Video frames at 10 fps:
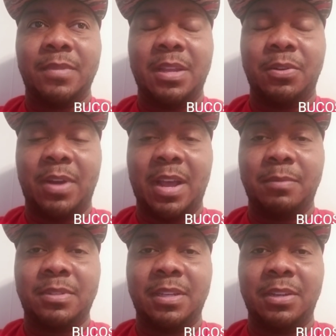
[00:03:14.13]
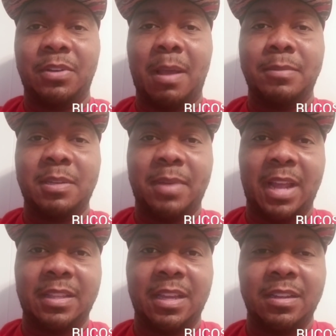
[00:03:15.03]
and Grimes and Grimesy
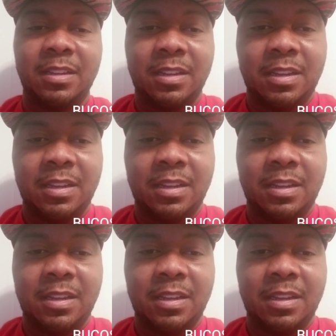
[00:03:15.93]
back there,